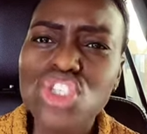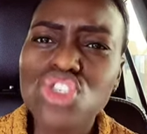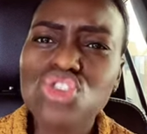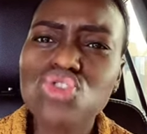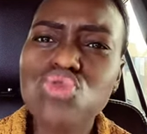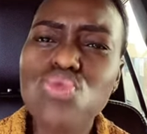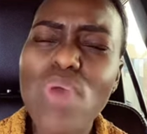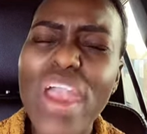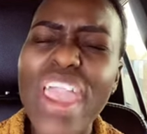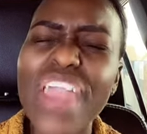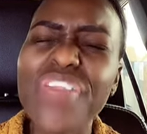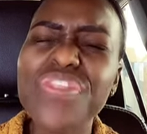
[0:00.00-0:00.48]

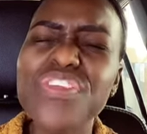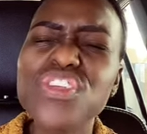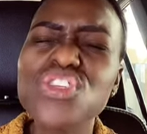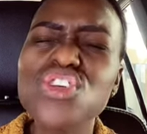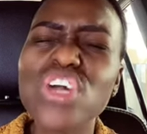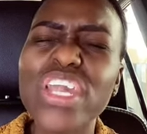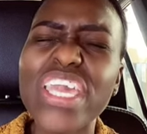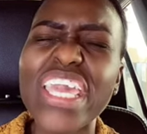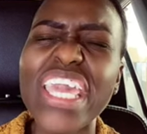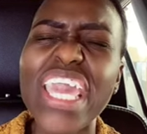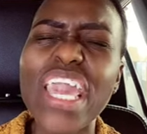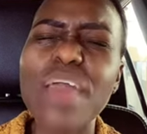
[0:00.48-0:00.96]
Strength
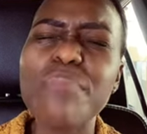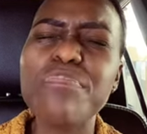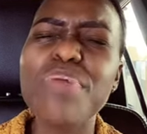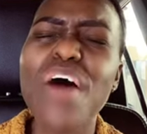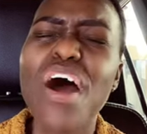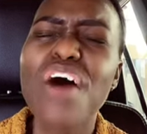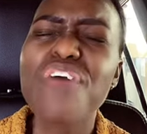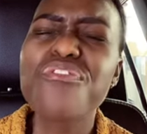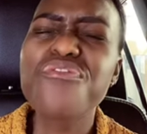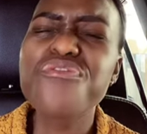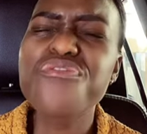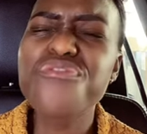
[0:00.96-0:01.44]
to
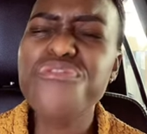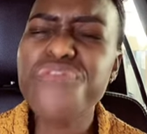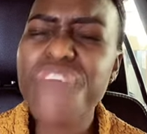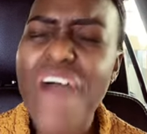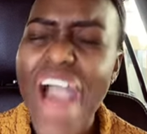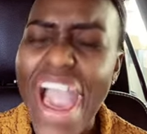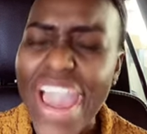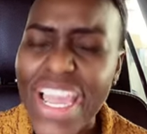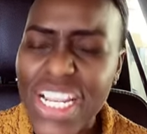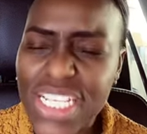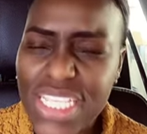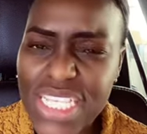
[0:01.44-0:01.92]
keep
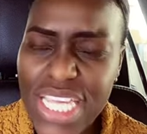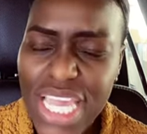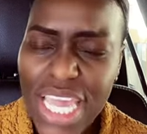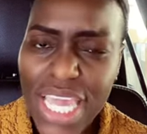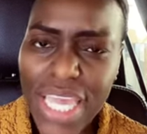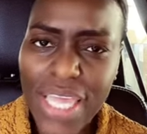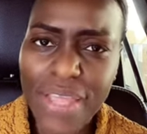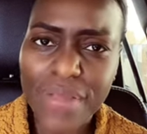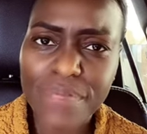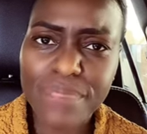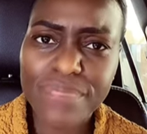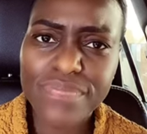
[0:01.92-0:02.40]

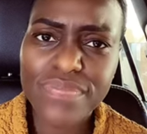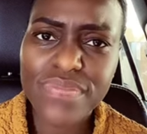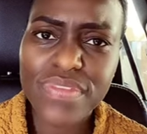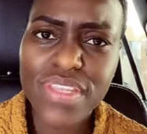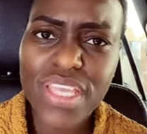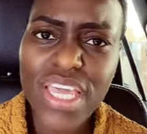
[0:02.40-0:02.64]
fighting.